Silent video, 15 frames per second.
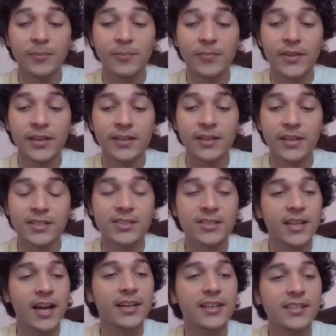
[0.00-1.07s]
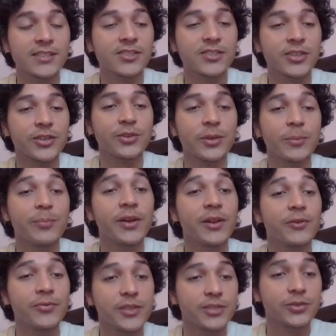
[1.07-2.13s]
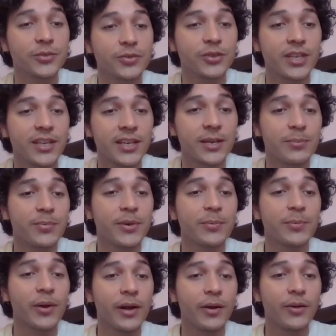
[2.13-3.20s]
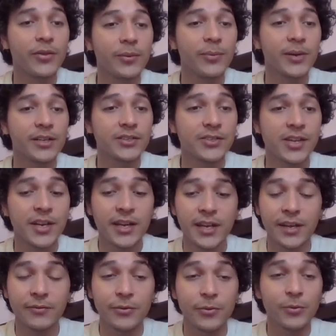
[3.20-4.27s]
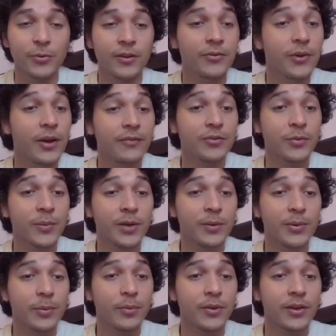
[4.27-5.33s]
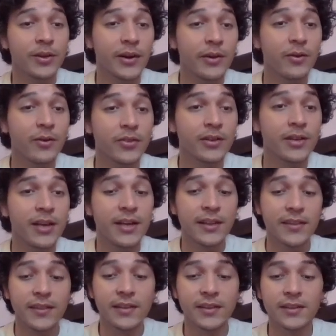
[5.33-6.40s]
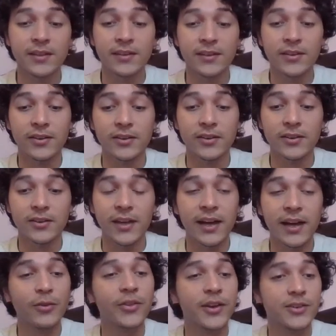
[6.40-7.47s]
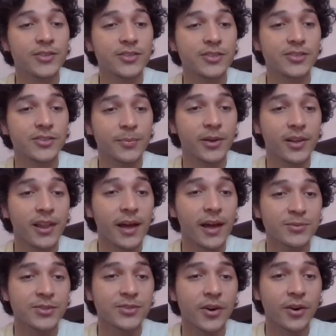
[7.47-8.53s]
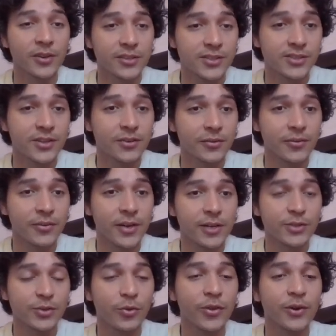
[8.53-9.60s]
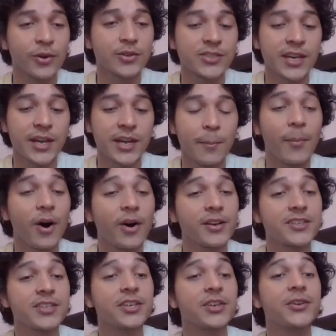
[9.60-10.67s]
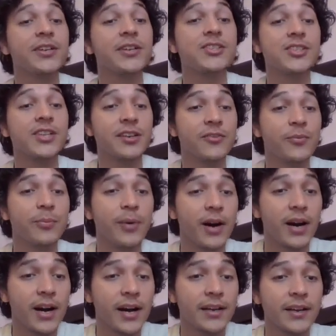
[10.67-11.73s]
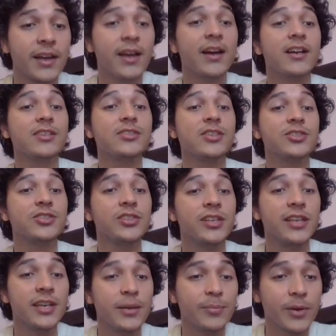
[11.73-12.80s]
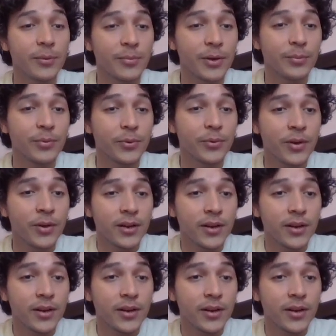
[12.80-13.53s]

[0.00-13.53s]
it's not necessarily beneficial to keep people healthy, because if you have too many people that are healthy, then the healthcare system collapses on itself. So there is a monetary incentive behind essentially keeping people